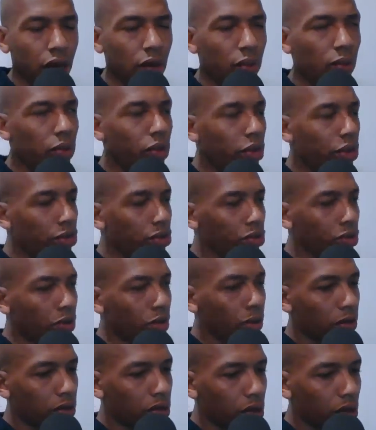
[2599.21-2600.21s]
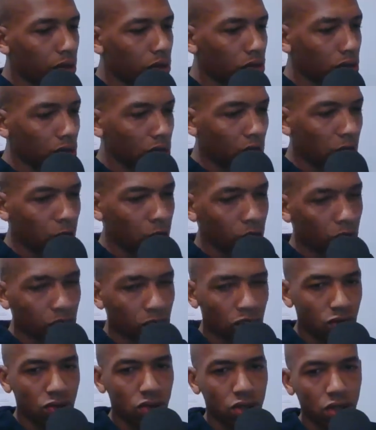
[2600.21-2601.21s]
a world
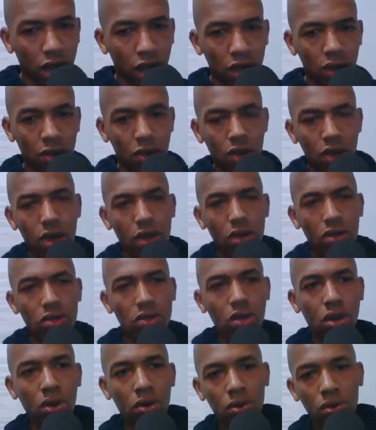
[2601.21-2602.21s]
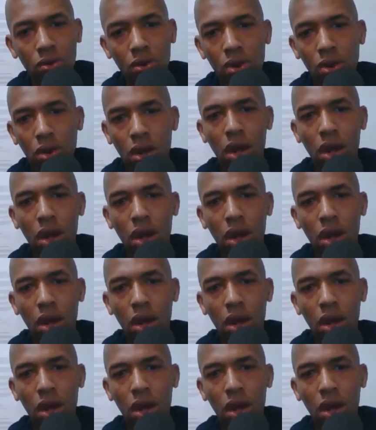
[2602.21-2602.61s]
news channel. So